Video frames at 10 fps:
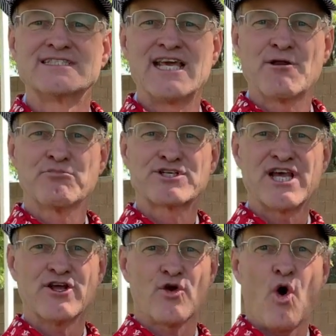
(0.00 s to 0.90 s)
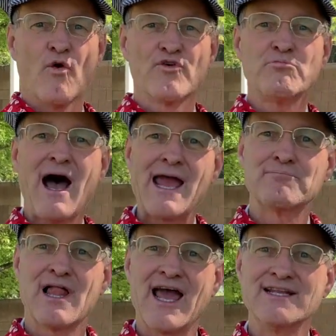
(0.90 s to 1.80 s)
10% over
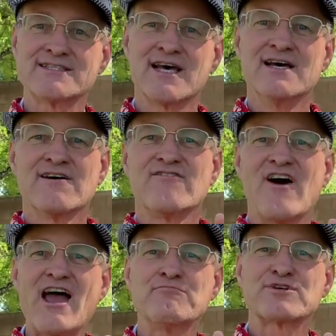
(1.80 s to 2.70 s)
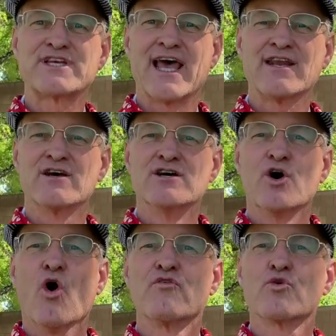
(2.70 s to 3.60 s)
pipelines, 5%
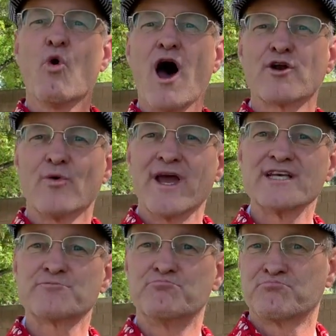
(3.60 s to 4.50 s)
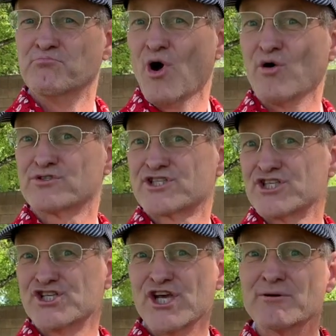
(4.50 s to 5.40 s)
over waterways, boats,
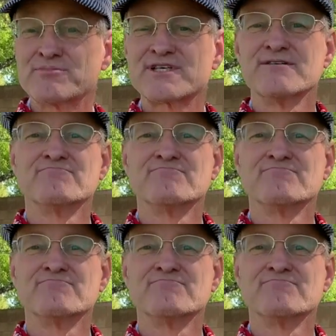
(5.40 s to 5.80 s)
ships,